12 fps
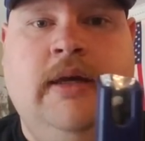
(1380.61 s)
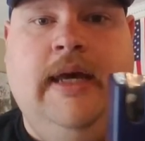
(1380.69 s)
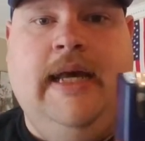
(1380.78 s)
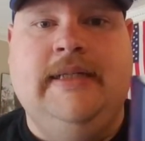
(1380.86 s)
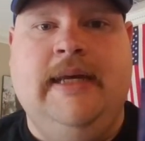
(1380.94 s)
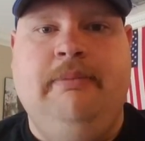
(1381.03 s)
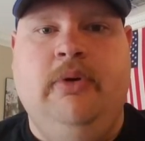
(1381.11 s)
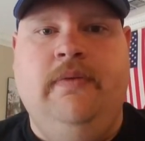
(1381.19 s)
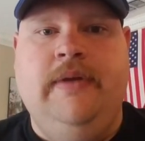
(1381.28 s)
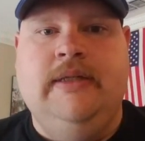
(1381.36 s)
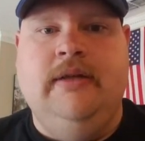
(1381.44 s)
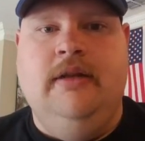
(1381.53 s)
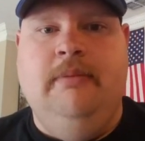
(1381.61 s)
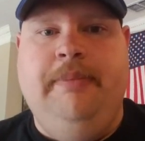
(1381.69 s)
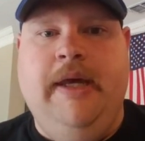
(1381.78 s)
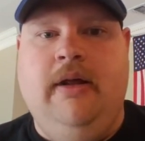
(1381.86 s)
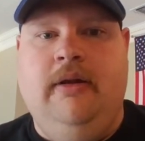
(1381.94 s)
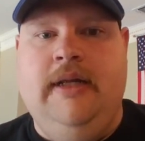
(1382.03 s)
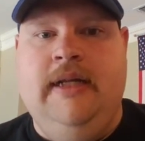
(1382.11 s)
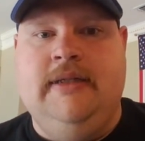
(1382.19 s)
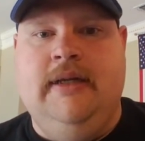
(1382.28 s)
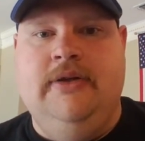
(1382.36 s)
As I move this on the belt, it's going to